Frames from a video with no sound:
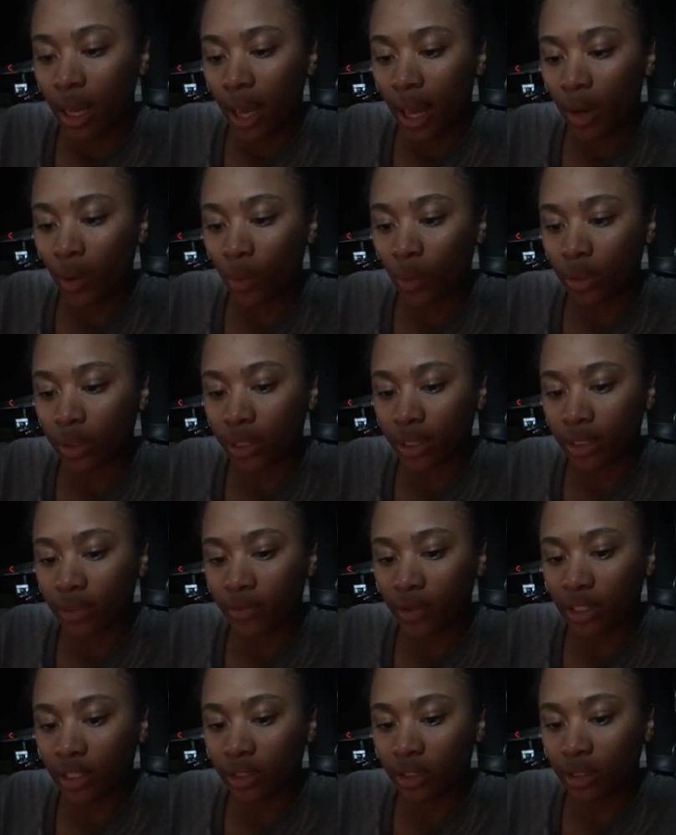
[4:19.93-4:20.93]
and were
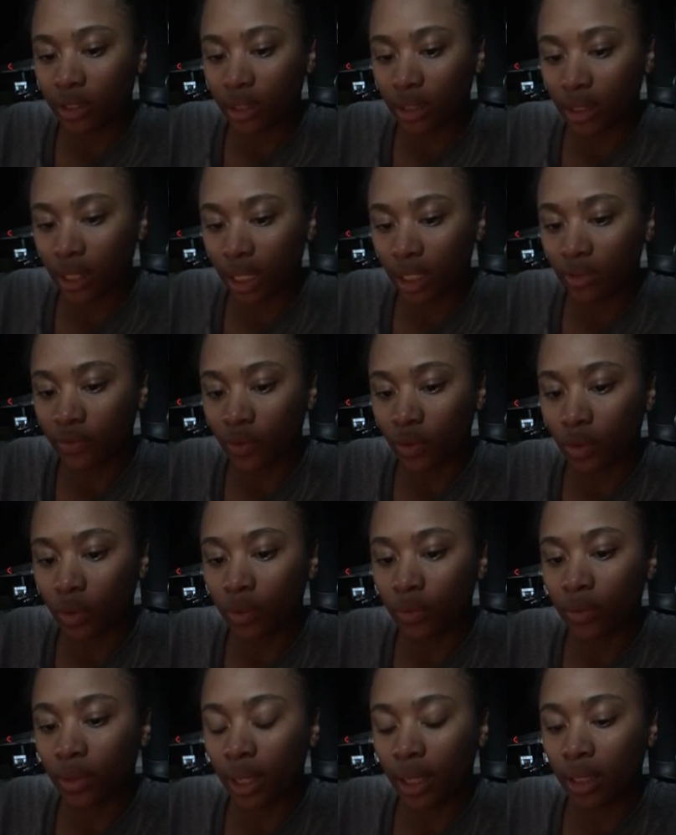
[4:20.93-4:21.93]
successful
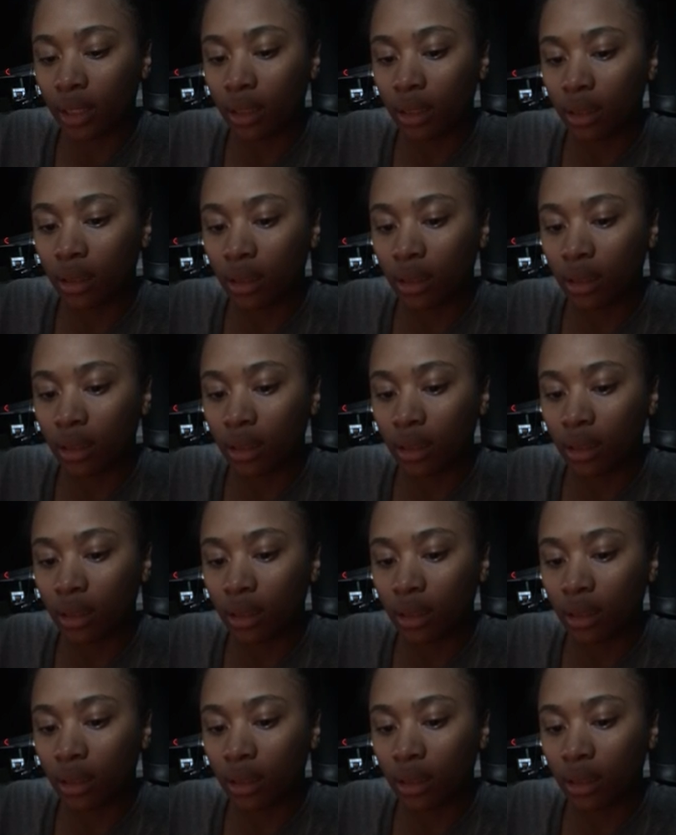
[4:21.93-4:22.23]
in